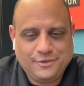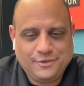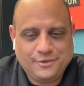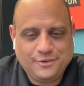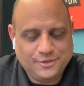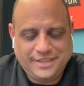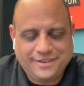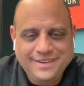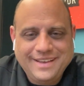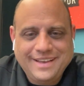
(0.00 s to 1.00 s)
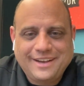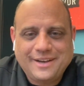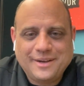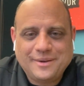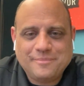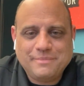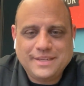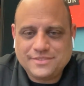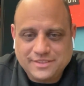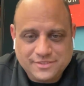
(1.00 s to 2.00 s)
Course they are, um,
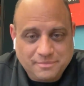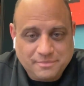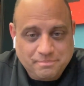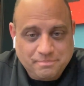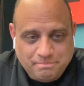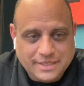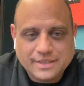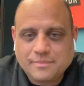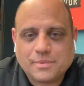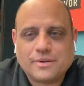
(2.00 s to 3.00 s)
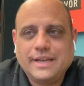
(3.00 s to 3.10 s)
because that's a big number.